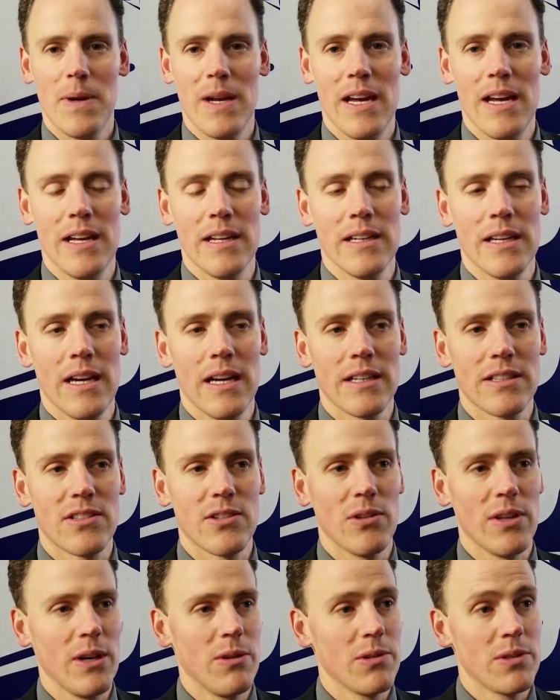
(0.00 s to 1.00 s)
And uh,
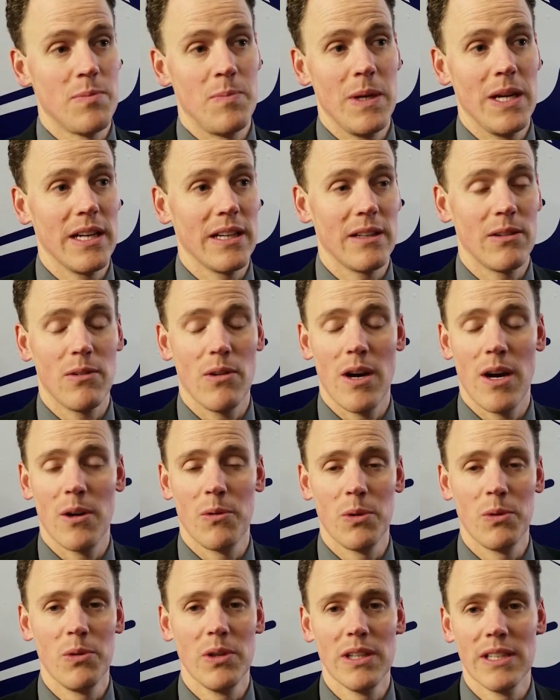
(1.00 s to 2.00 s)
so that was big. Uh,
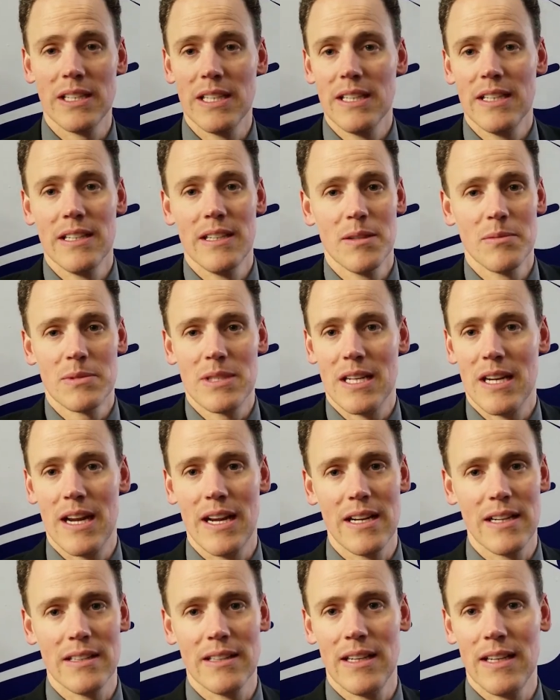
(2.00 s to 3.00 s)
we really needed them
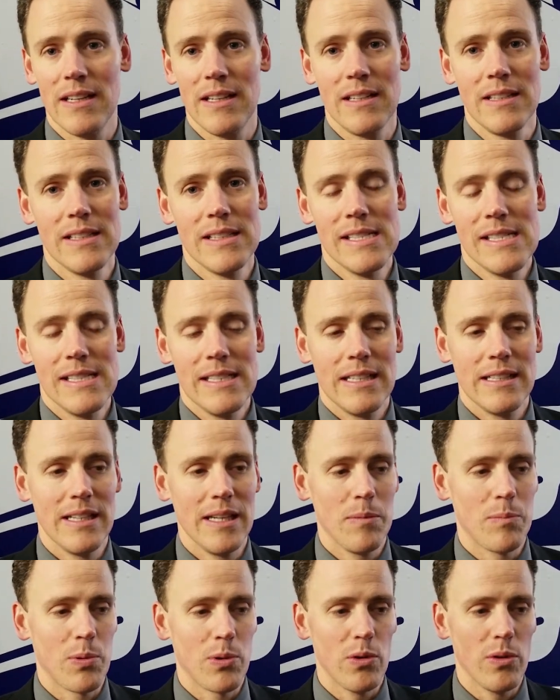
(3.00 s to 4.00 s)
tonight, and they
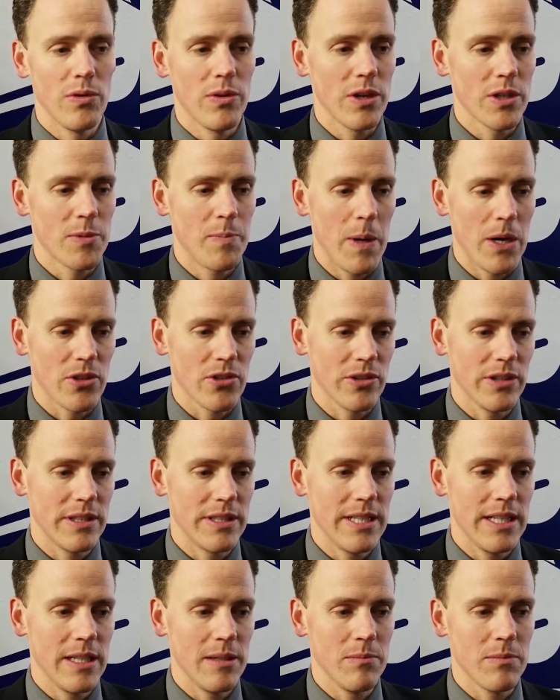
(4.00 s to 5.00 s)
they proved our specialty
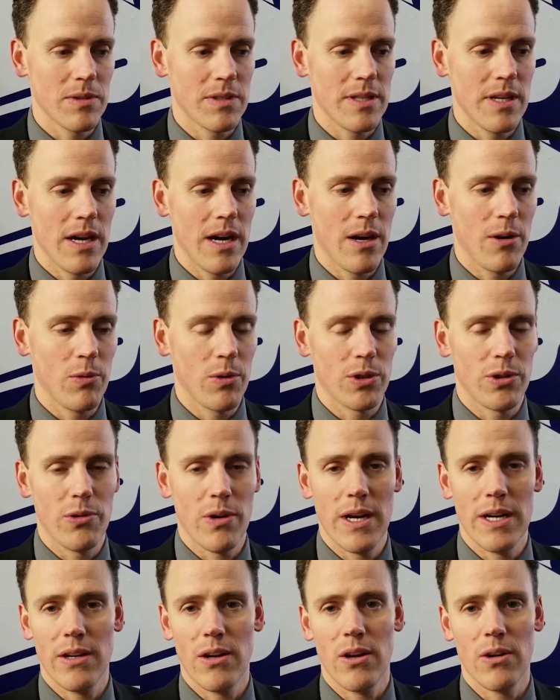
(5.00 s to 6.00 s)
teams uh, were
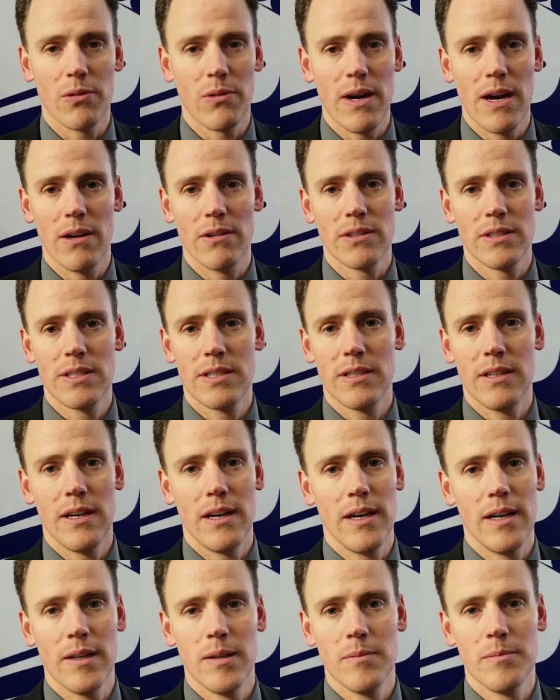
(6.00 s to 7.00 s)
great all around
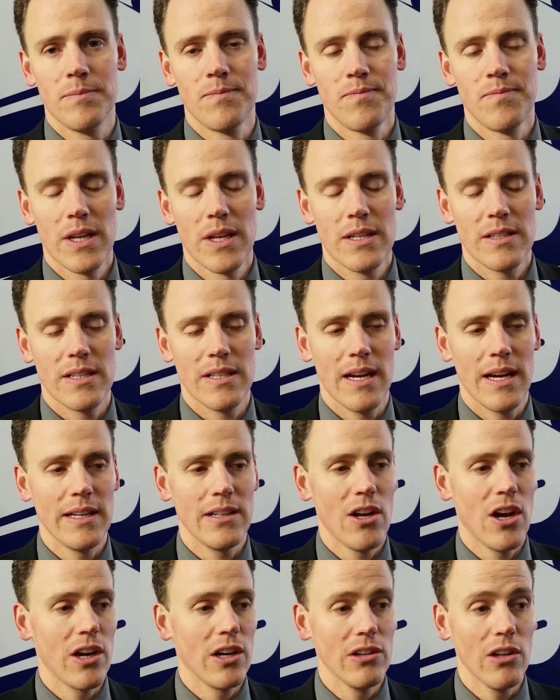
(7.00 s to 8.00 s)
um,
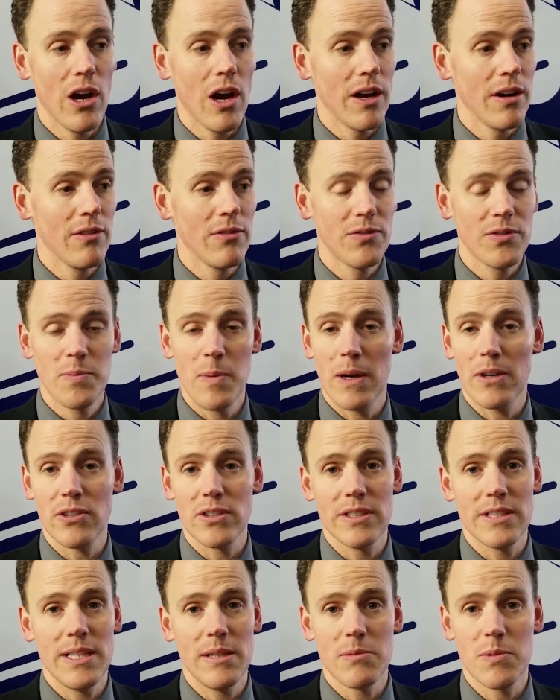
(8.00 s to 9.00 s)
tonight. Not a lot of
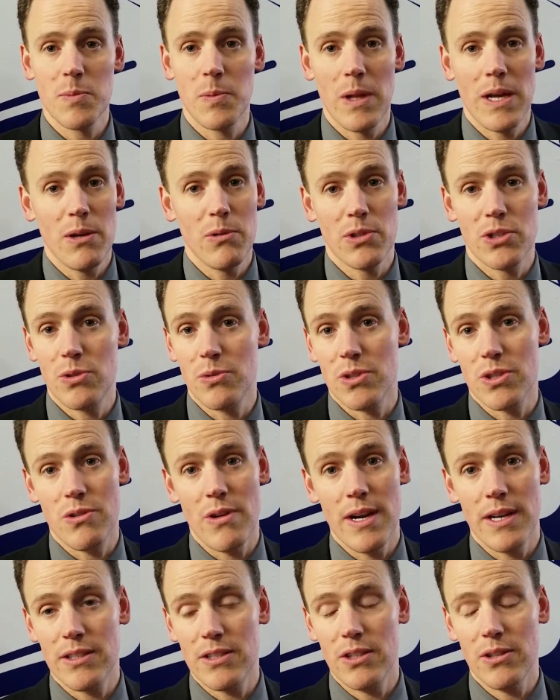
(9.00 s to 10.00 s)
specialty teams play, which was
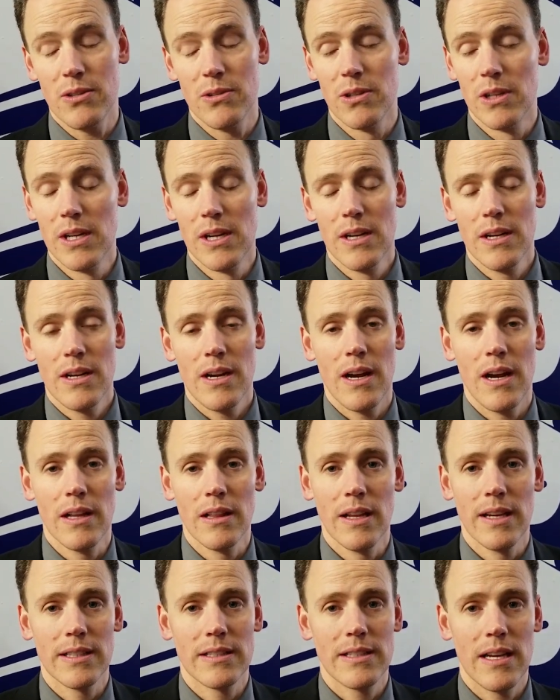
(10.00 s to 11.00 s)
great too. I
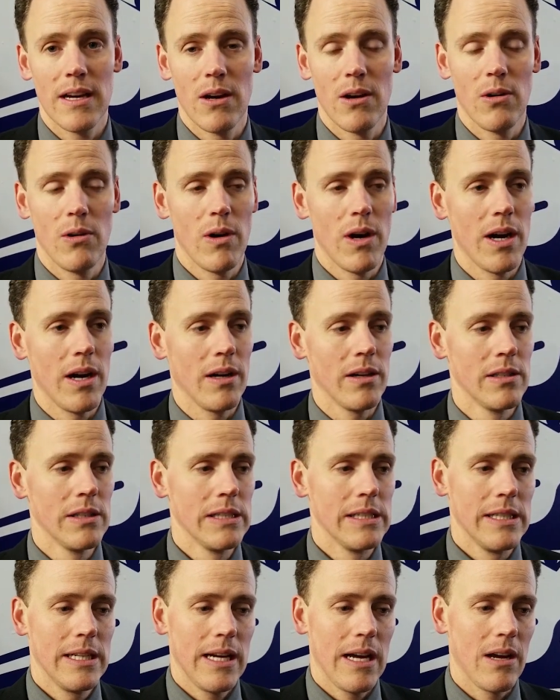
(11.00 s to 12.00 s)
liked how uh,
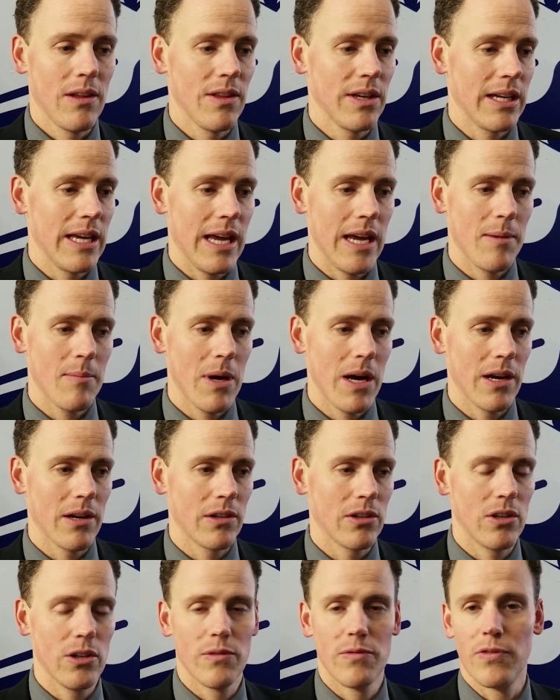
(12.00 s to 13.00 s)
how the game had a
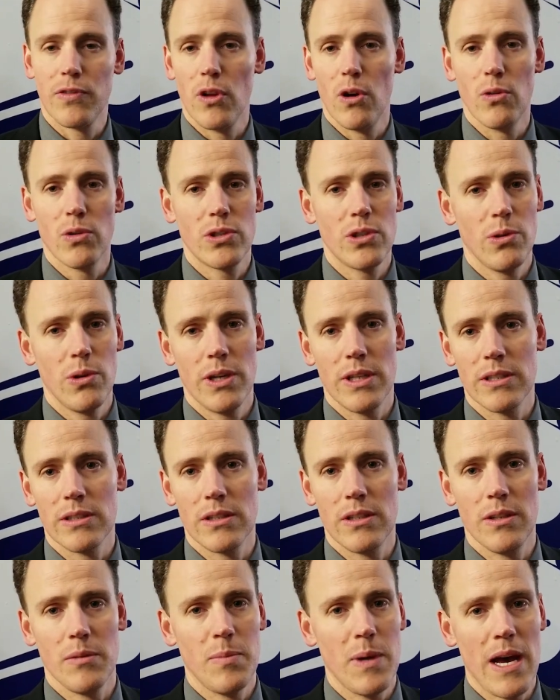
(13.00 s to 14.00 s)
good flow to it
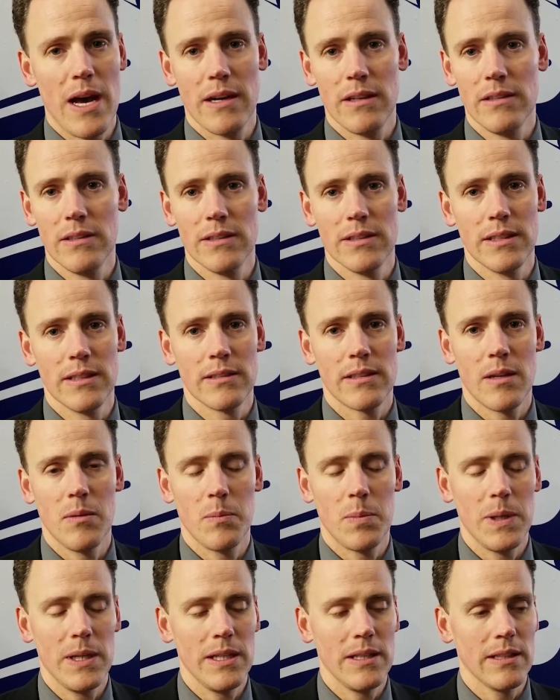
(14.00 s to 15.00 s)
and good battle and
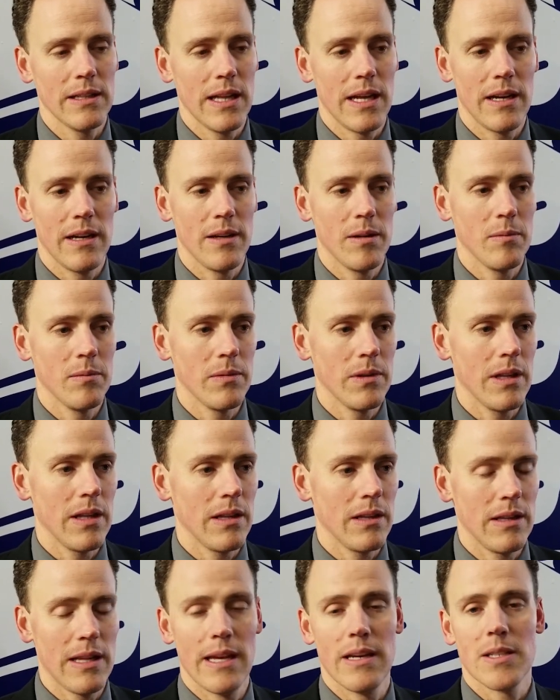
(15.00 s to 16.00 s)
compete and let them
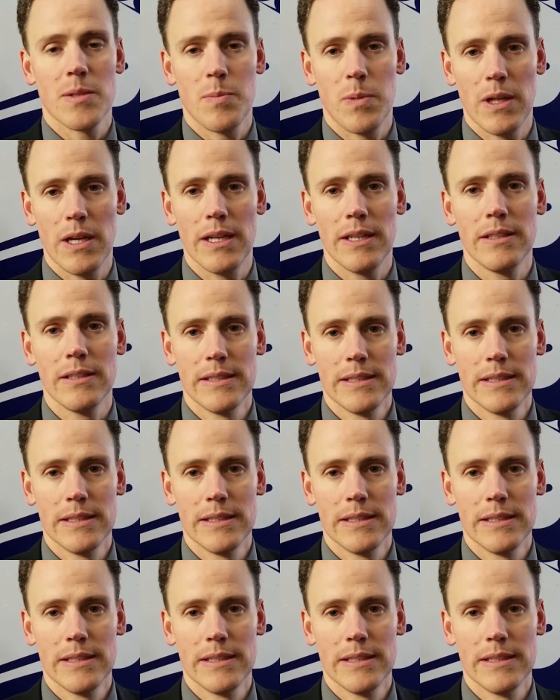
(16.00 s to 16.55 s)
let us play.